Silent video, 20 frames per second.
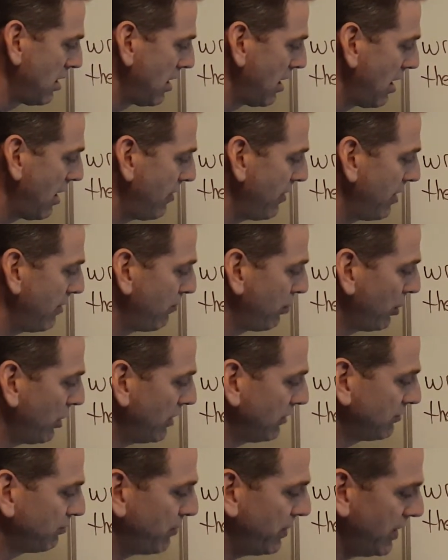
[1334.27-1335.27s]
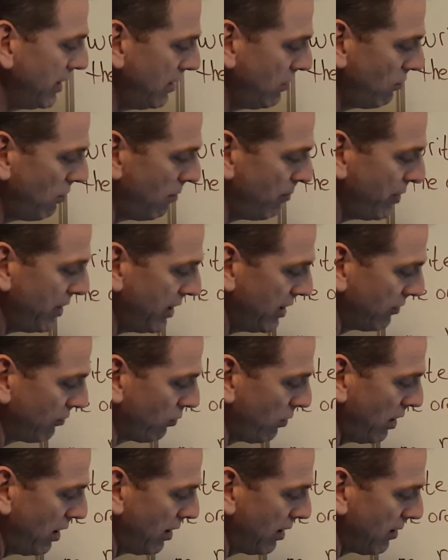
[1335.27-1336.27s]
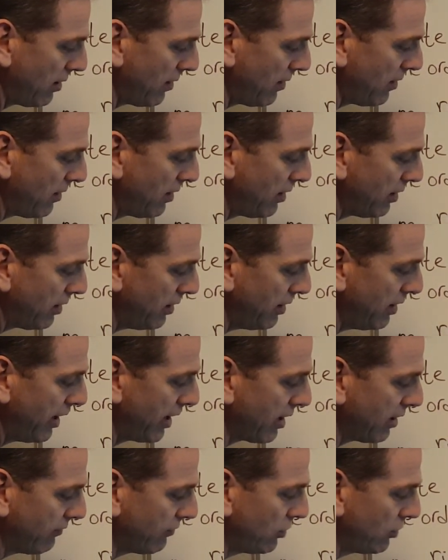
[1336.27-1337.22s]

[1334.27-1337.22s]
and then plus b, well b is what? Negative